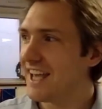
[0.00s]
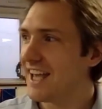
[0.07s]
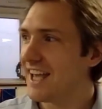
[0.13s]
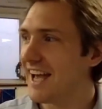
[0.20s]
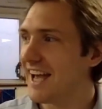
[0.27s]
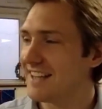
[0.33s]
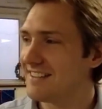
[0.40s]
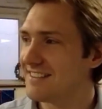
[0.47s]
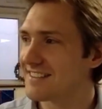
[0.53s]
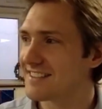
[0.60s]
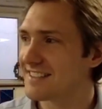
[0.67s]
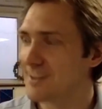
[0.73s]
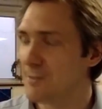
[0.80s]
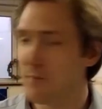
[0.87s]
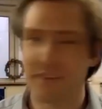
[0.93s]
And
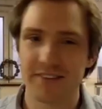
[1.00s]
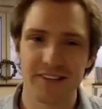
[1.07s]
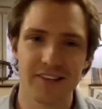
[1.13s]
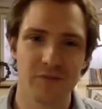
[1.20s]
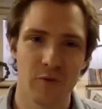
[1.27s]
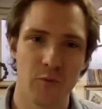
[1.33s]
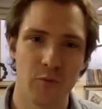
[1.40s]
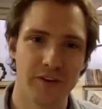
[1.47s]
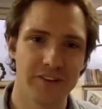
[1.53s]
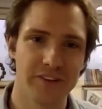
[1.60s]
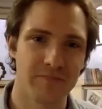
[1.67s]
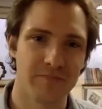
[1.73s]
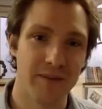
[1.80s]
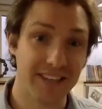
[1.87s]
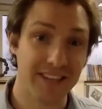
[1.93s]
the businessman
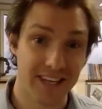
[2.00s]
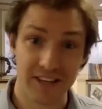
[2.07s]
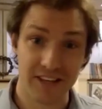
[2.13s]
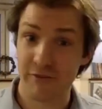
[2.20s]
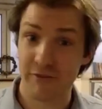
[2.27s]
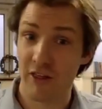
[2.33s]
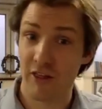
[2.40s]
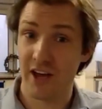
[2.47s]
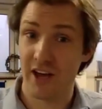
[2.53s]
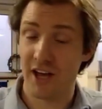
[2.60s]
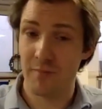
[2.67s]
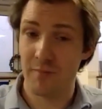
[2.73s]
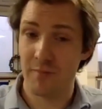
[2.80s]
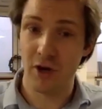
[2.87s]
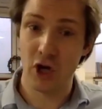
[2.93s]
was making his father
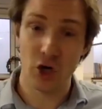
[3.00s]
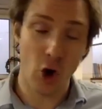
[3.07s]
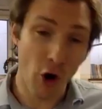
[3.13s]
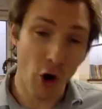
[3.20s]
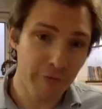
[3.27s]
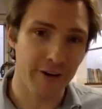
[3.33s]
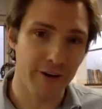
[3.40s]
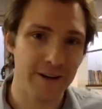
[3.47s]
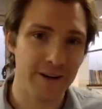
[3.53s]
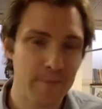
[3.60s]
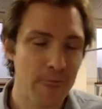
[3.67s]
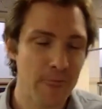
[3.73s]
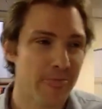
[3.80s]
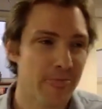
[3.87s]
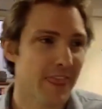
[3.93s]
an offer.
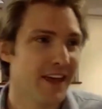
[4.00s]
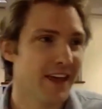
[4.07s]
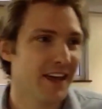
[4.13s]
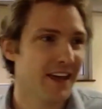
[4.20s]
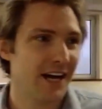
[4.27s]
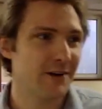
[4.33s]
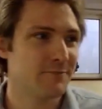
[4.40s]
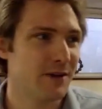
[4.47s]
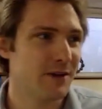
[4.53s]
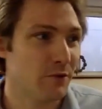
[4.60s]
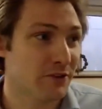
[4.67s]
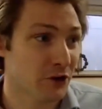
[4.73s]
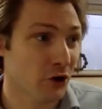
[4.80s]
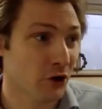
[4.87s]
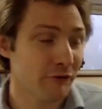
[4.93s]
It
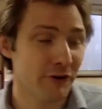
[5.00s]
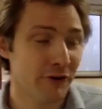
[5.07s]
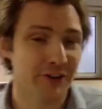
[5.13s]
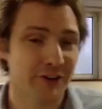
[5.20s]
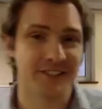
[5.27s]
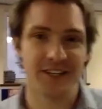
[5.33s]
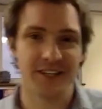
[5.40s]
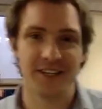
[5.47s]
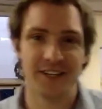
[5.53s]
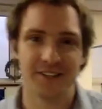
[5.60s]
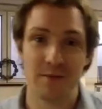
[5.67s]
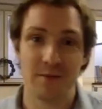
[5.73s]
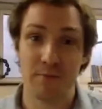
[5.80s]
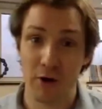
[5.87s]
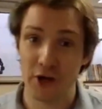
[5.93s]
was an offer
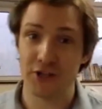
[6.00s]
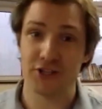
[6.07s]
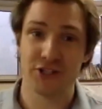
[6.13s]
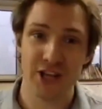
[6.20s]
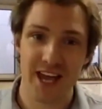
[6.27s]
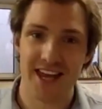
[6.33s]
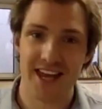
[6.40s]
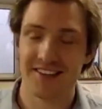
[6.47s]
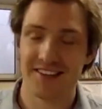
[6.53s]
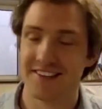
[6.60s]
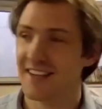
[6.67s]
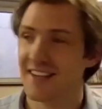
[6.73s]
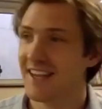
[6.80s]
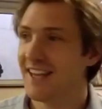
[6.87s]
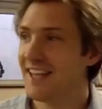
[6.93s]
to buy
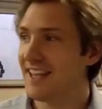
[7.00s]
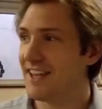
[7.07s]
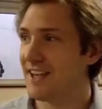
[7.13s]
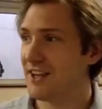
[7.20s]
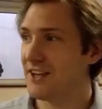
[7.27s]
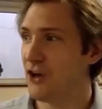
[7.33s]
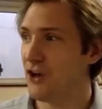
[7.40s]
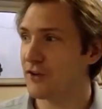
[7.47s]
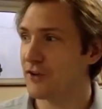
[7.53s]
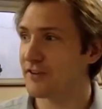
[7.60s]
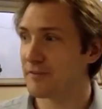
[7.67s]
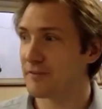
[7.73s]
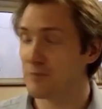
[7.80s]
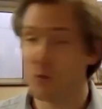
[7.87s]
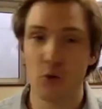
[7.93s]
shares in a
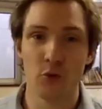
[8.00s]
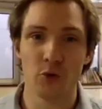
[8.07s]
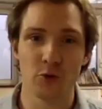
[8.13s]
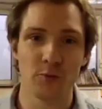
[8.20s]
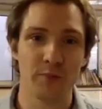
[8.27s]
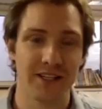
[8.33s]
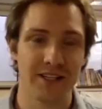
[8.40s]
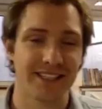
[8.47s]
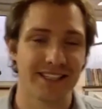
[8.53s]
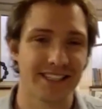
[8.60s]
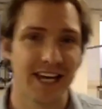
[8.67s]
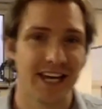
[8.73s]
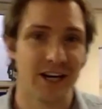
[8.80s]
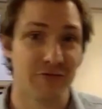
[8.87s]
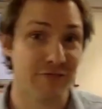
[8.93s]
small but
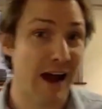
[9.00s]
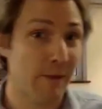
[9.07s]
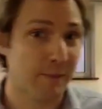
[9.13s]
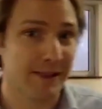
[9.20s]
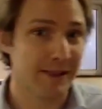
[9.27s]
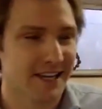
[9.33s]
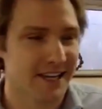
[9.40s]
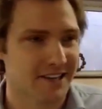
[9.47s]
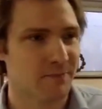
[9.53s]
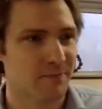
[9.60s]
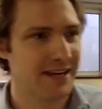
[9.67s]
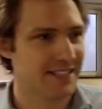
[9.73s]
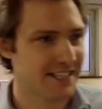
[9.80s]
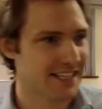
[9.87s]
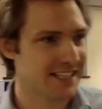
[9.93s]
rapidly
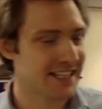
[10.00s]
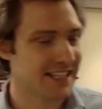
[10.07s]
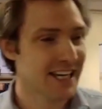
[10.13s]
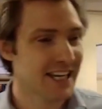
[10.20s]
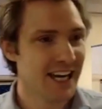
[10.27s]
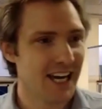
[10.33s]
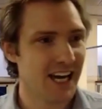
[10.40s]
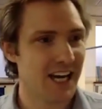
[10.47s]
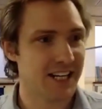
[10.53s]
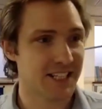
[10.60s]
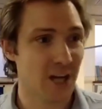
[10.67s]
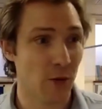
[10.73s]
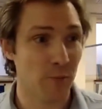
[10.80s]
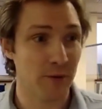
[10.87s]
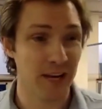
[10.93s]
expanding
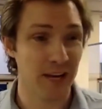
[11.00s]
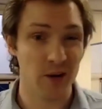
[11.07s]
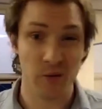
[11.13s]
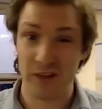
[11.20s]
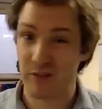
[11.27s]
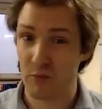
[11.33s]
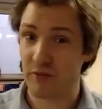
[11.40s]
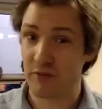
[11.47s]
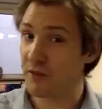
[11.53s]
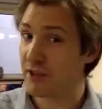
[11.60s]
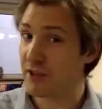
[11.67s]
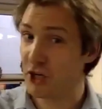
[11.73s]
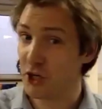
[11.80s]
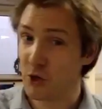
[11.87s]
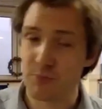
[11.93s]
company with
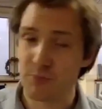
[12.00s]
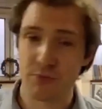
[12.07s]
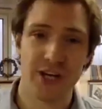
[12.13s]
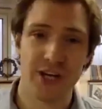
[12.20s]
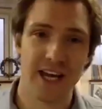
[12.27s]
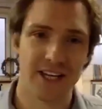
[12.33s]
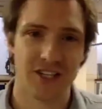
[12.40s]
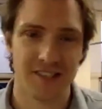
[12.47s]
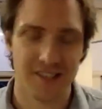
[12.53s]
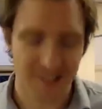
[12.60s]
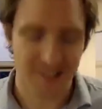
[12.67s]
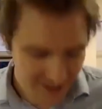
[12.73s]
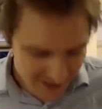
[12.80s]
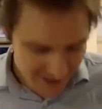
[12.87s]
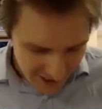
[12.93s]
huge
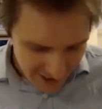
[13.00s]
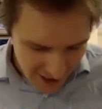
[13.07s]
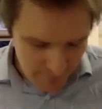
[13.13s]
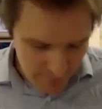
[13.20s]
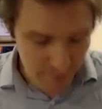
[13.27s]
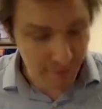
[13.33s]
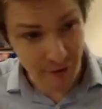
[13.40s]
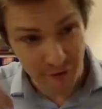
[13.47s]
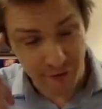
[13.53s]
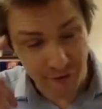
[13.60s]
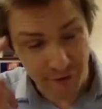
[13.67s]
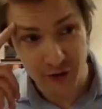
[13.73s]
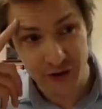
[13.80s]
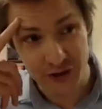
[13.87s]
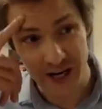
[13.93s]
projections for the
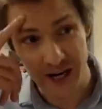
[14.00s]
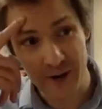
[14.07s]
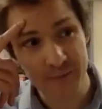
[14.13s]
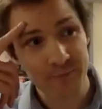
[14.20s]
future.